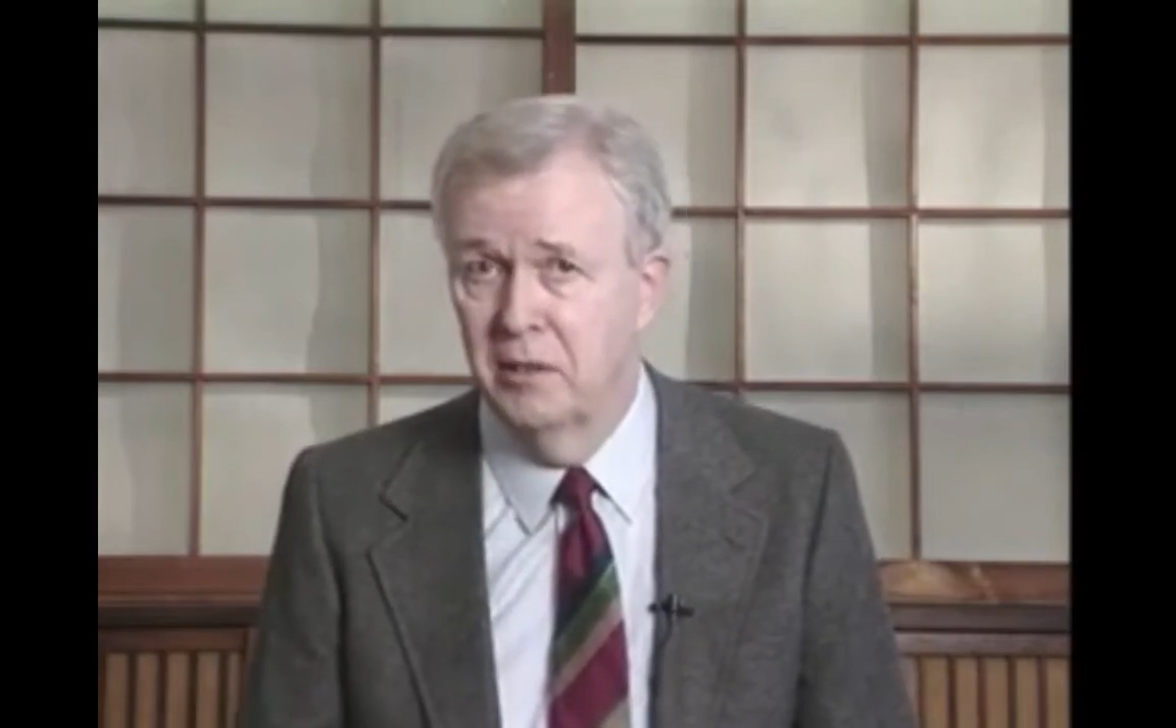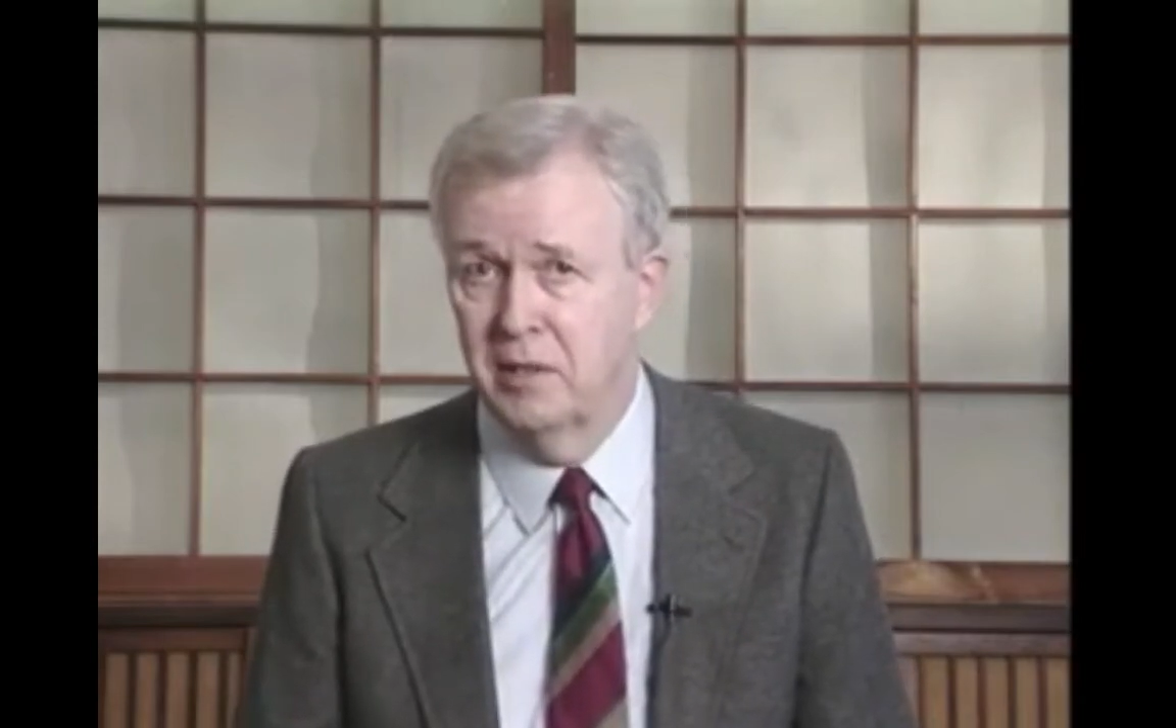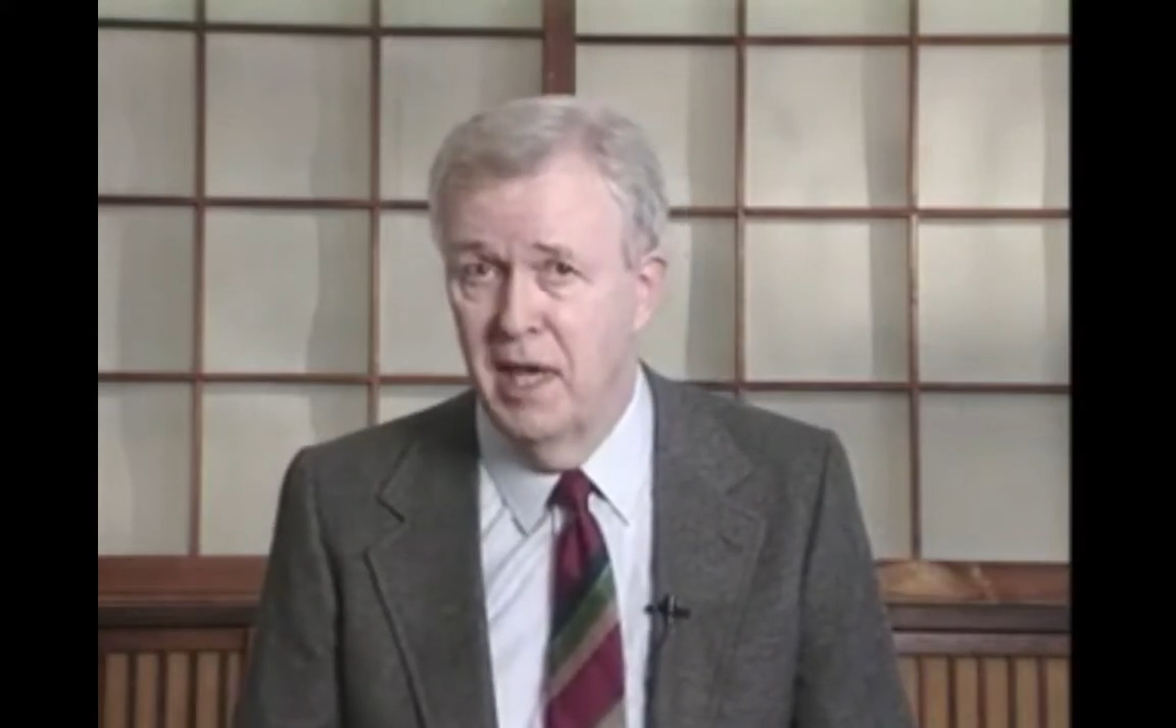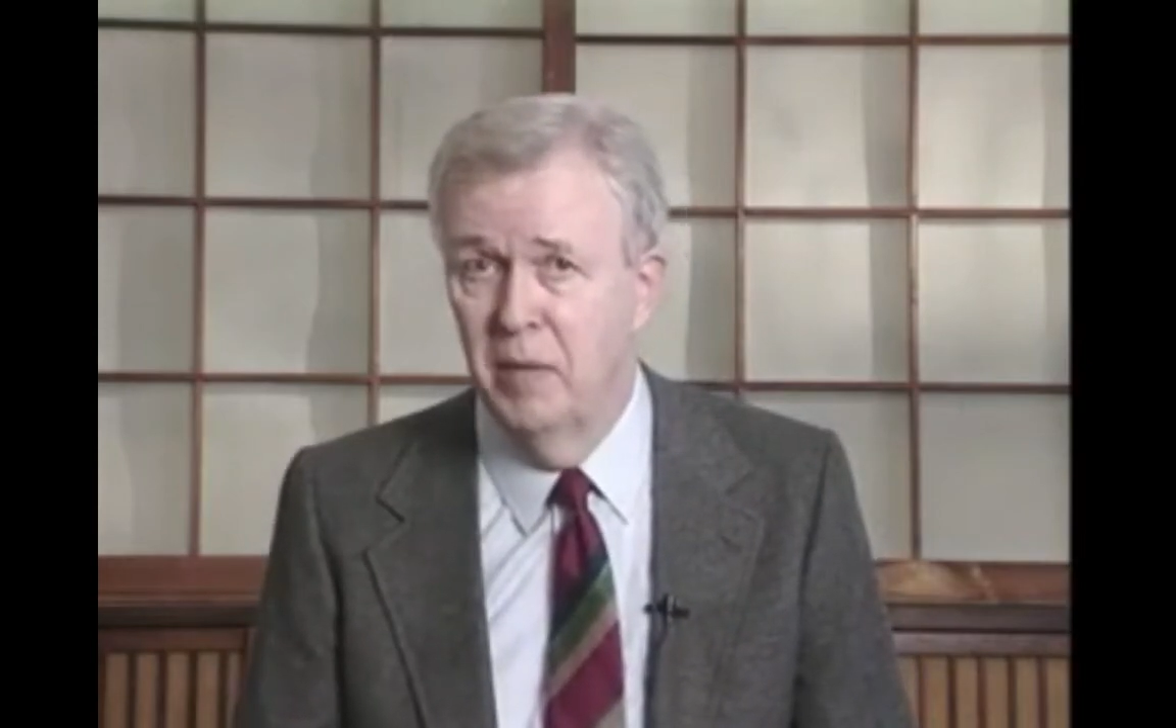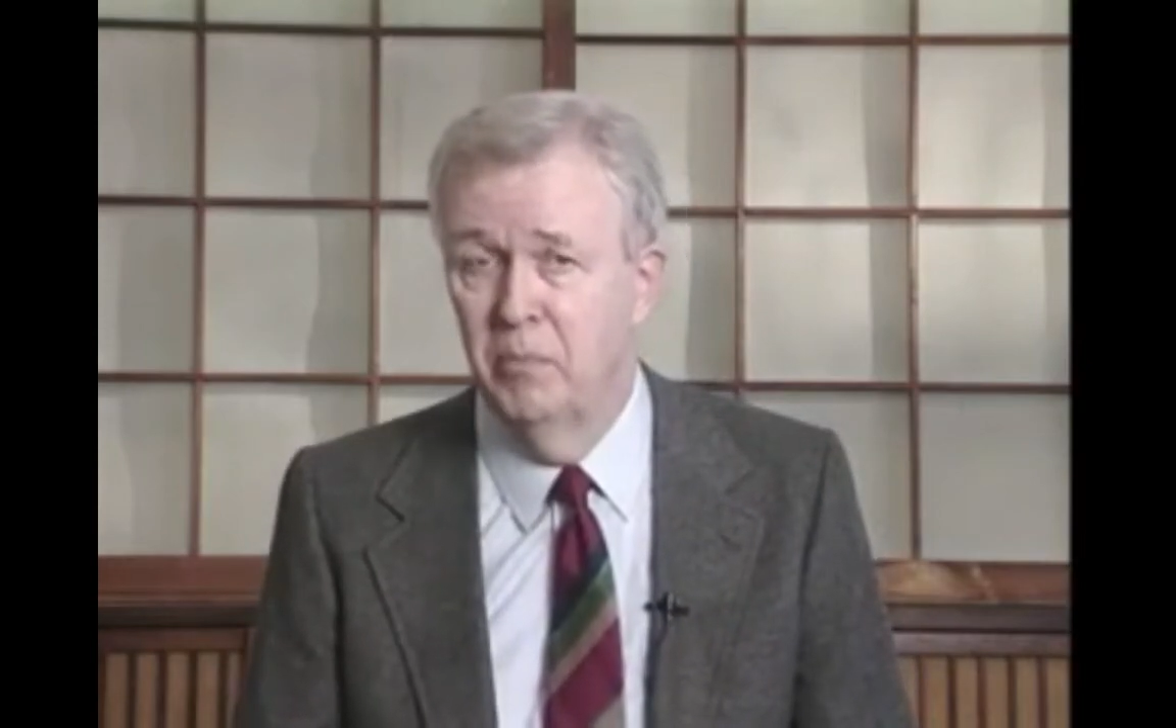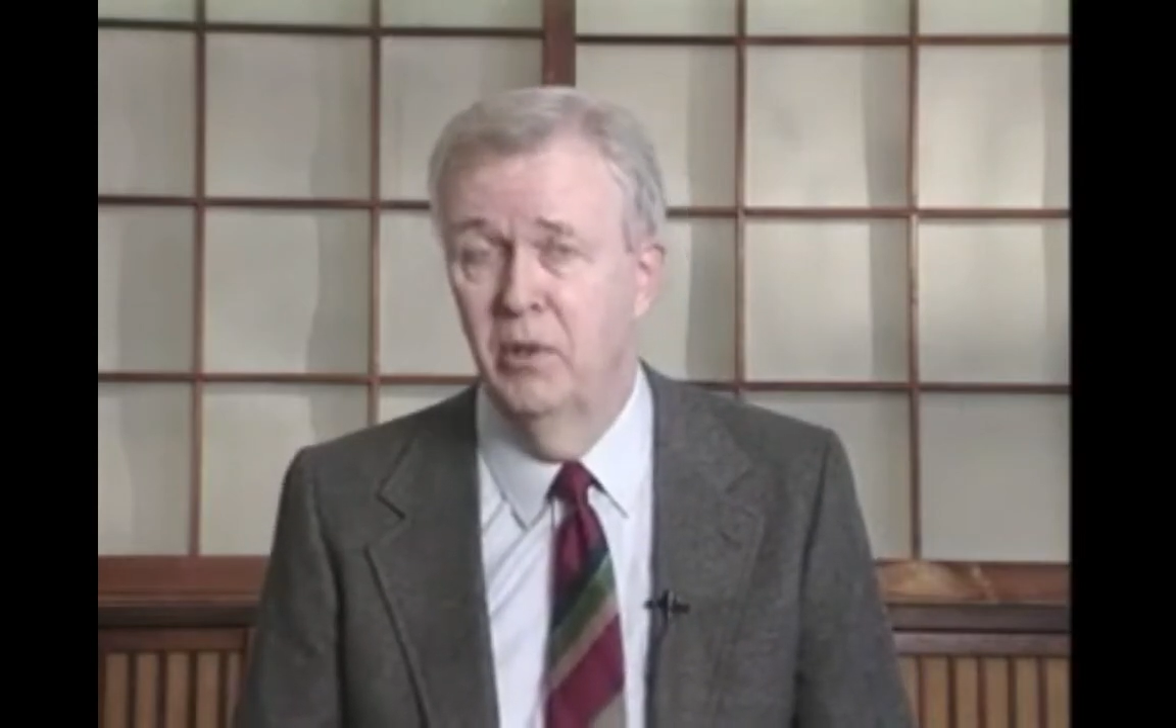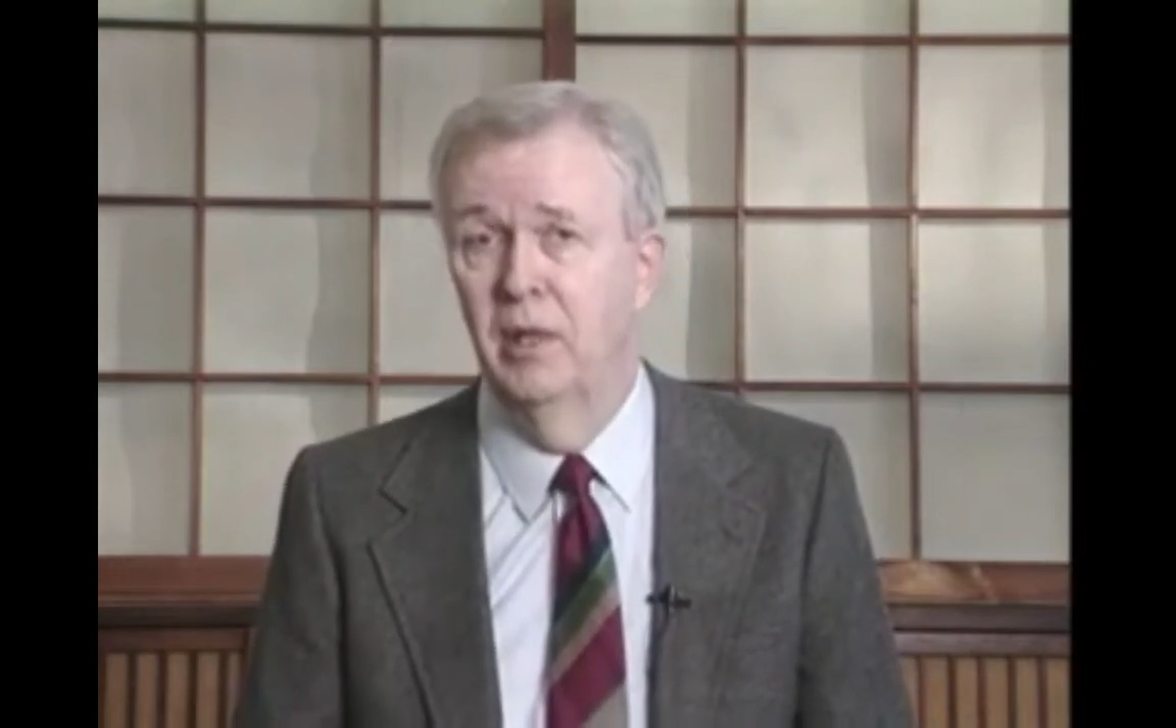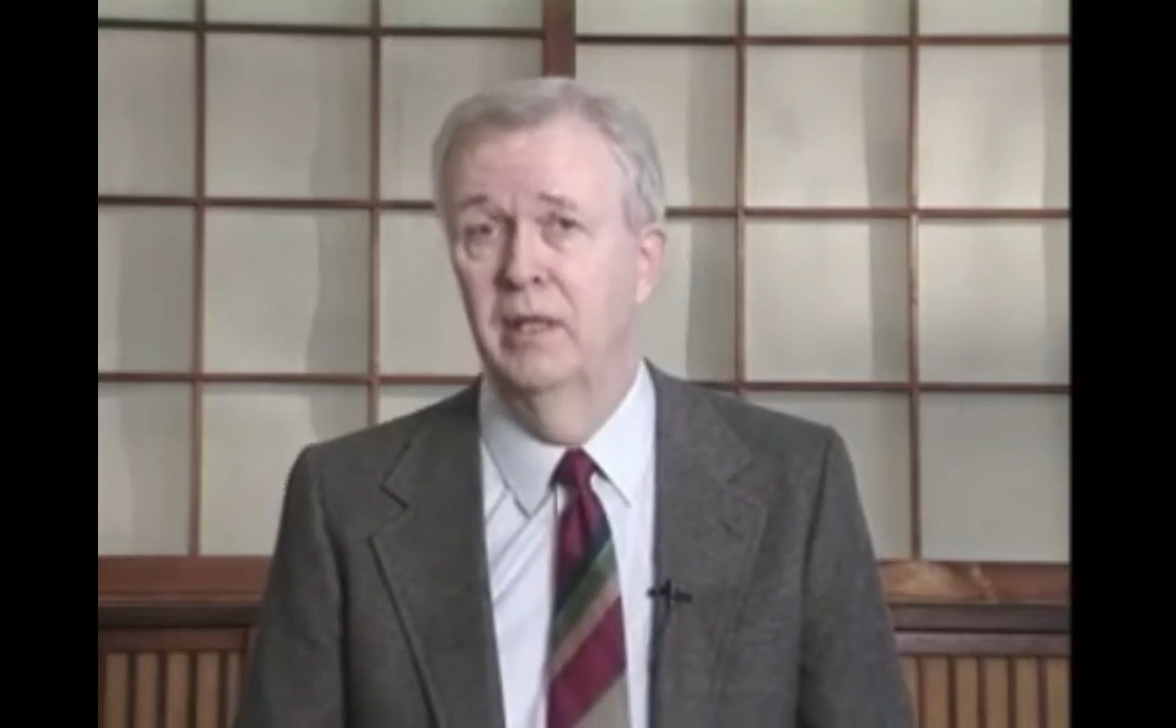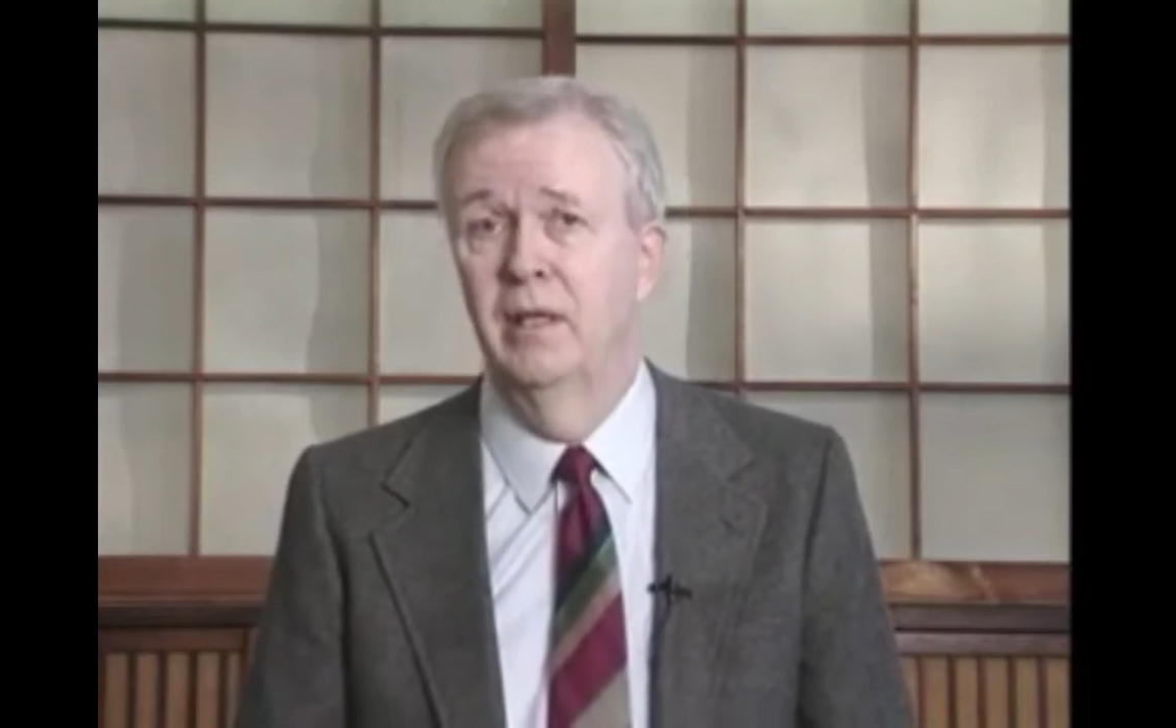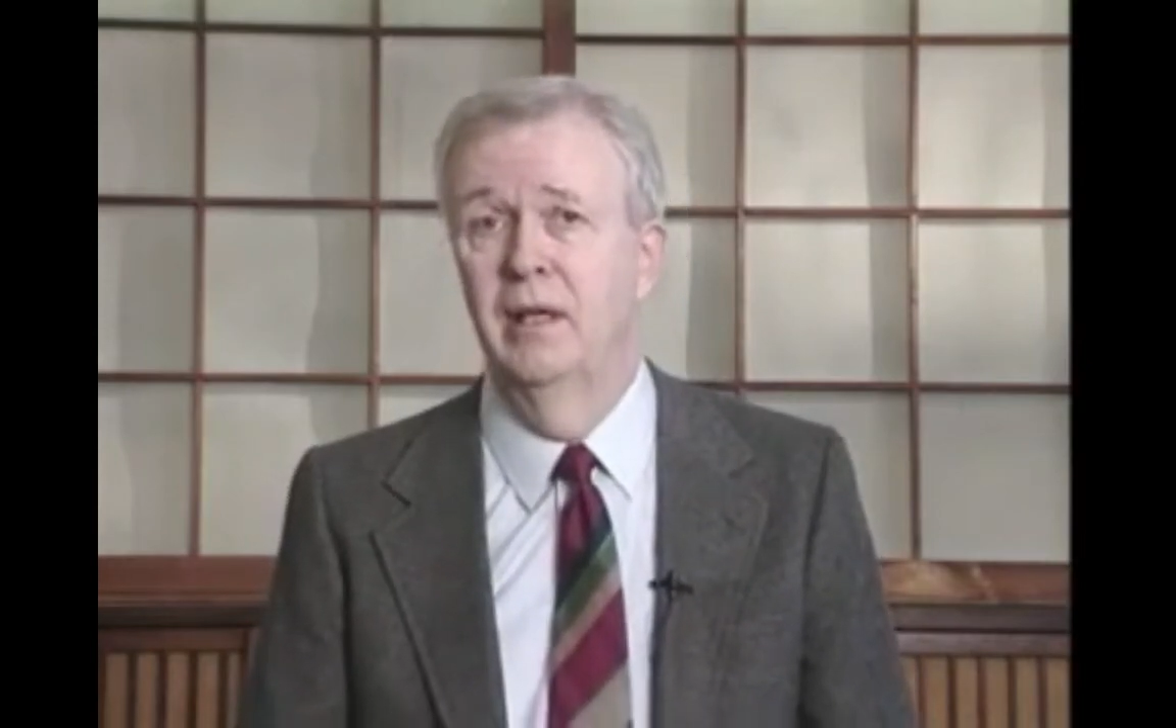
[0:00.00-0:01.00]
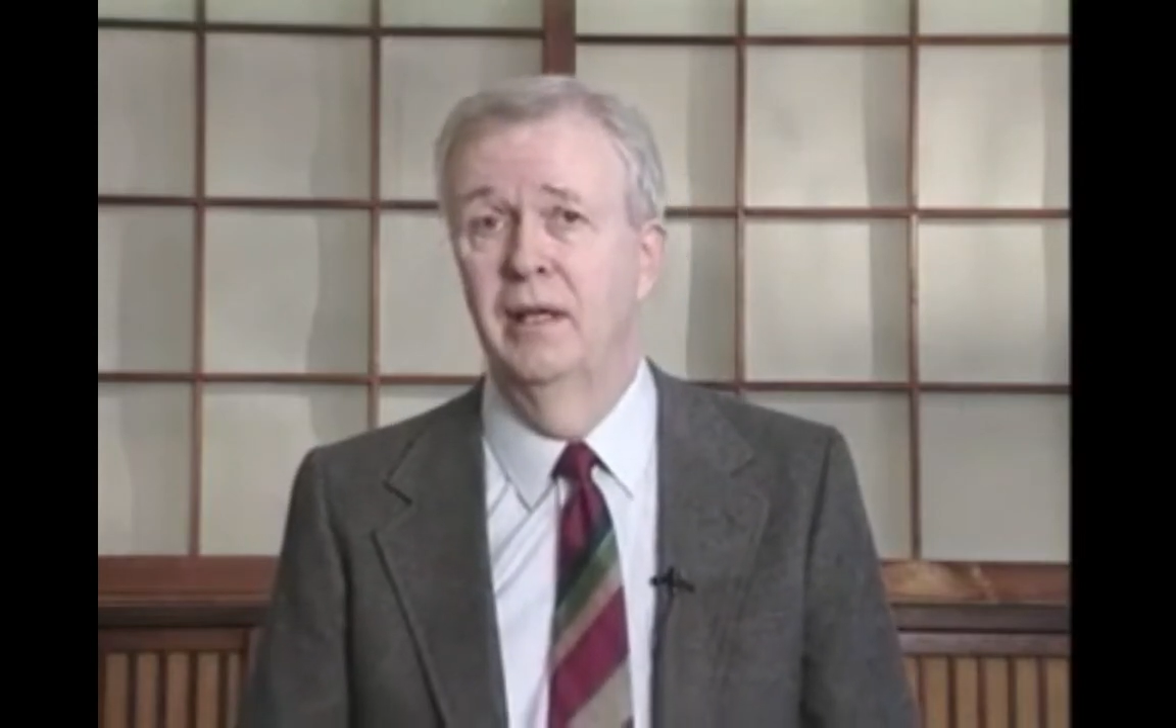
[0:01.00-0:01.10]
standpoint,